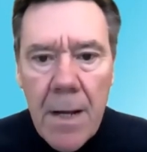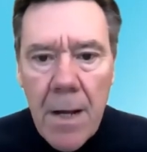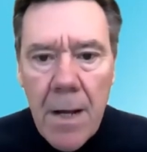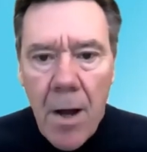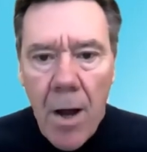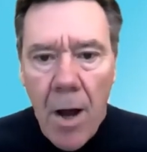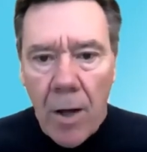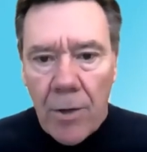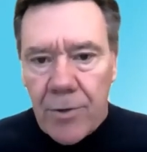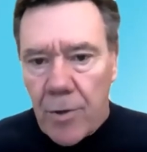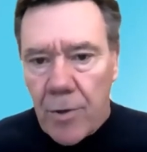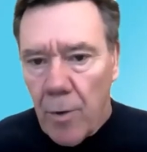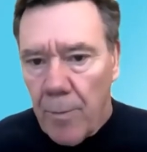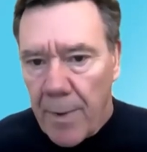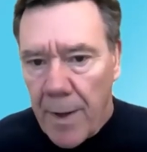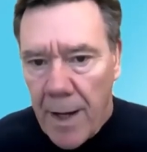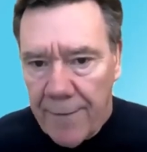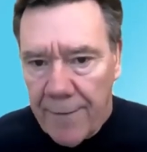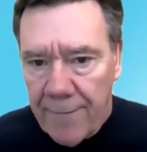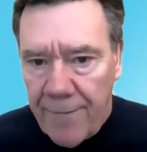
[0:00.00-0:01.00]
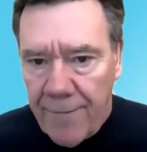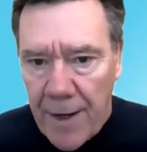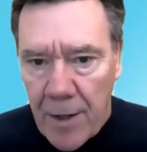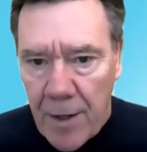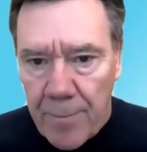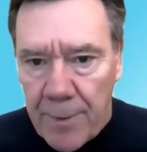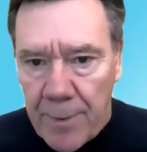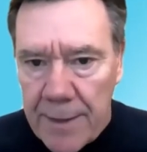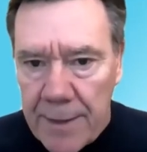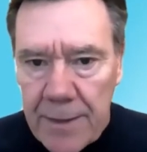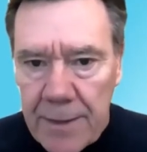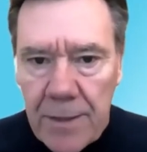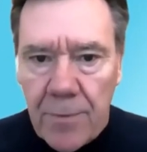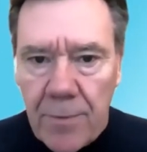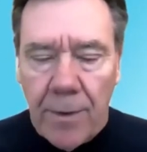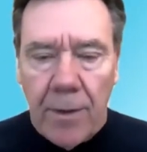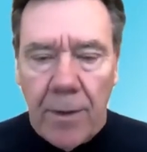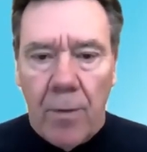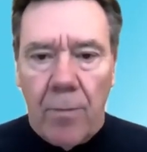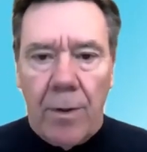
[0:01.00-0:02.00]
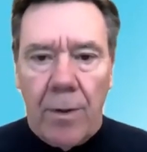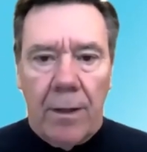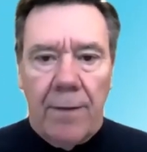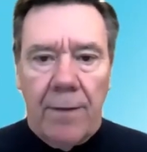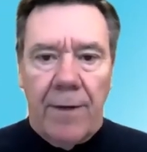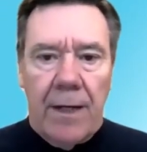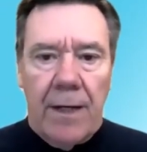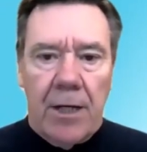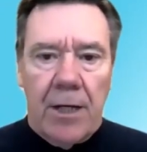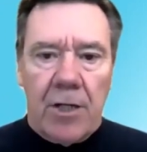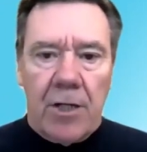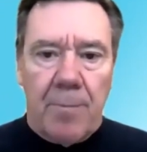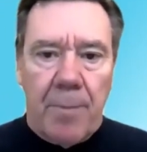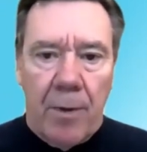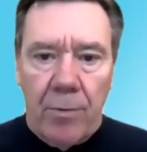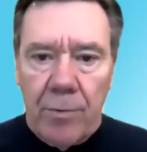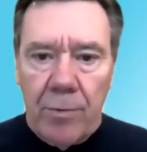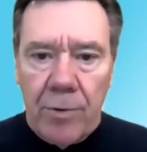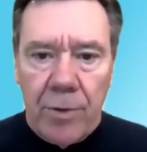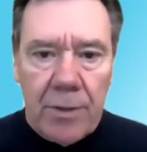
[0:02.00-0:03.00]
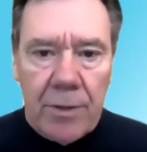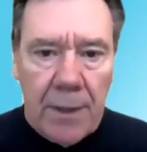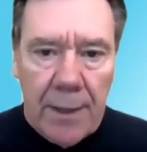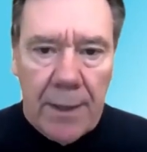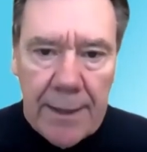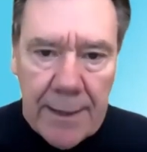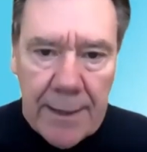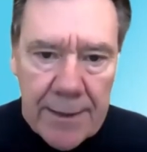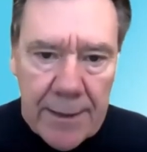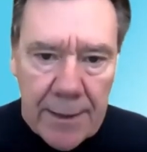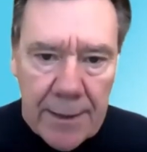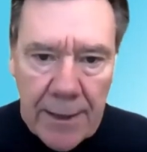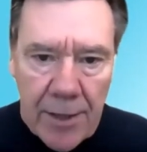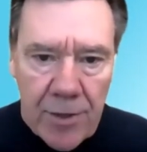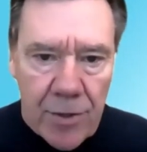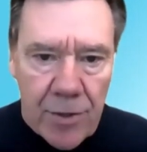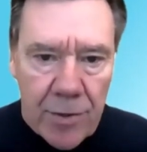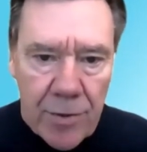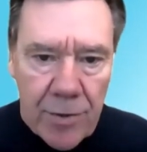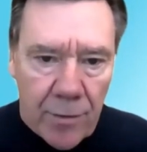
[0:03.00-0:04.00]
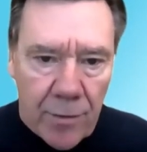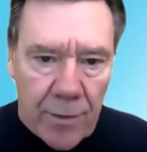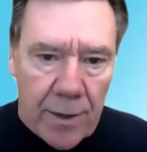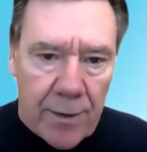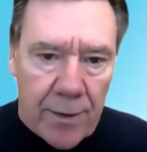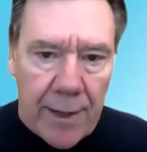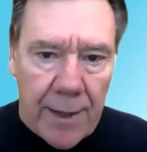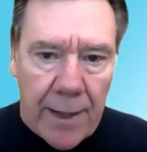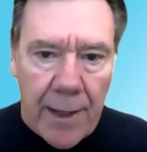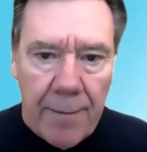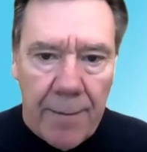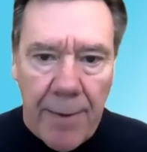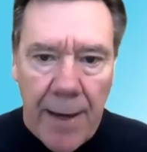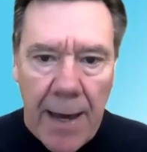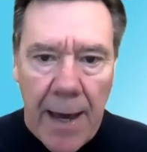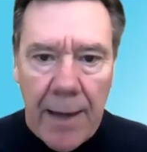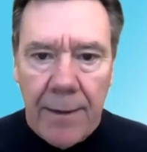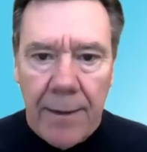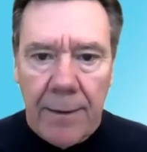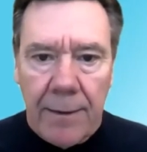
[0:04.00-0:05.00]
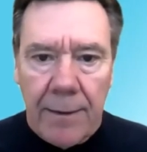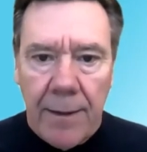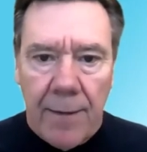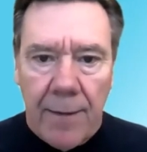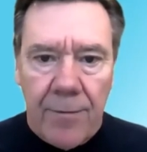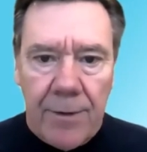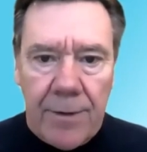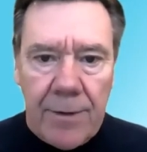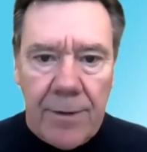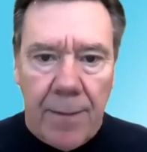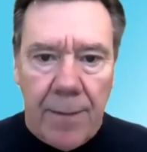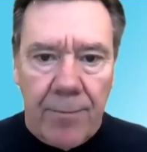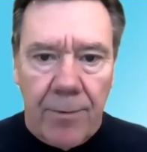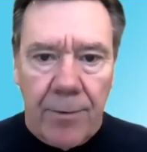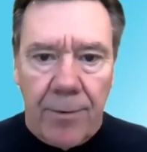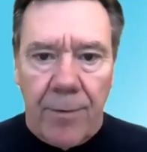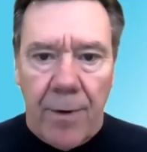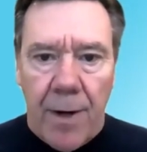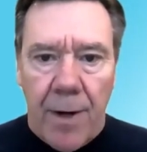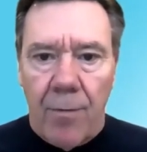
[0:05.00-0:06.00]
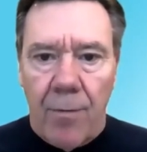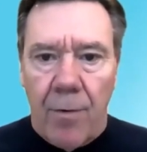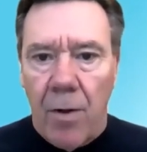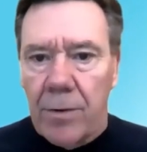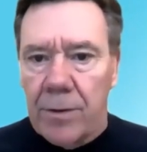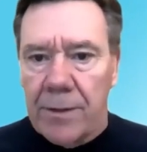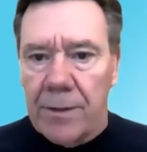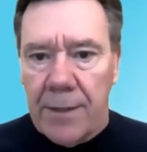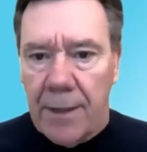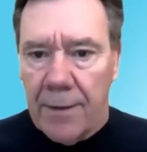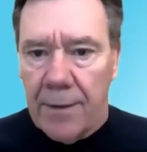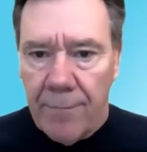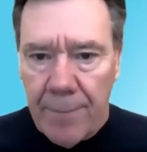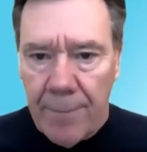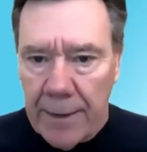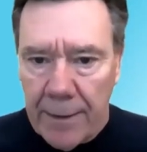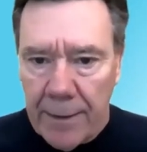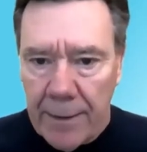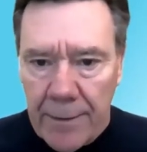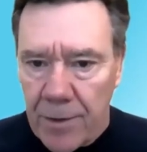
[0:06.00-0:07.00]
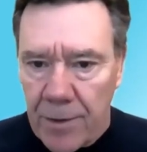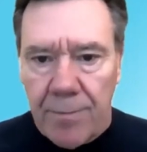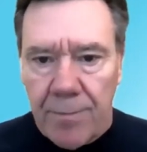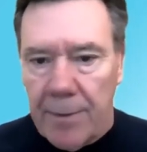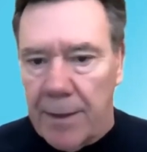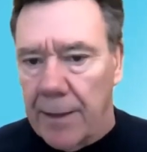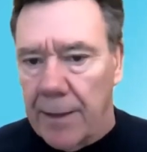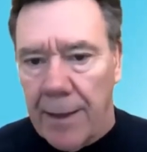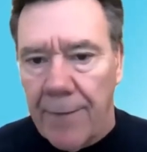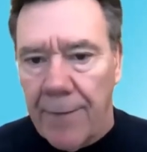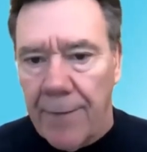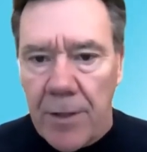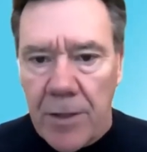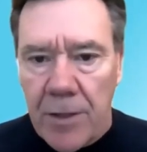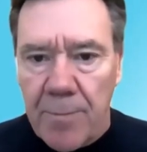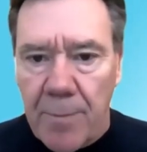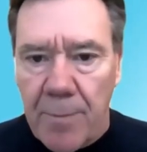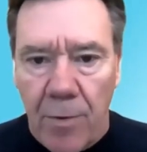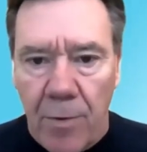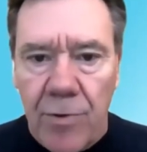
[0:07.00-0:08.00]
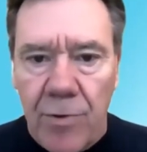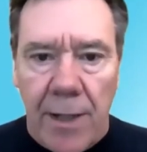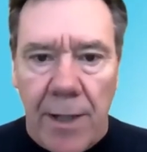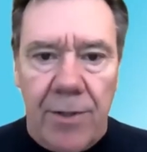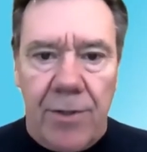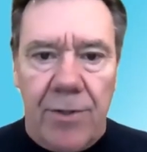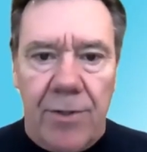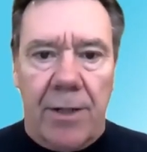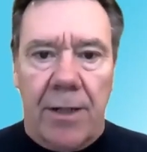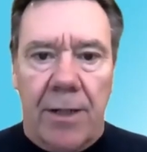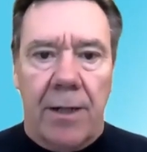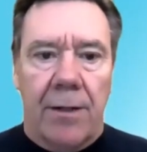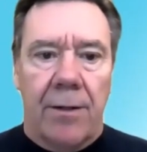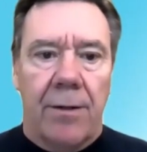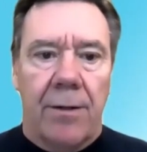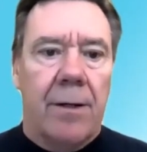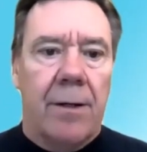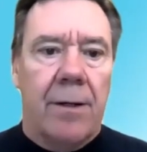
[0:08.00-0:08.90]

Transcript: Also, behind fireplaces, we don't want to leave any exposed insulation. So here they came back and covered this up with drywall instead of just being left exposed like you see here.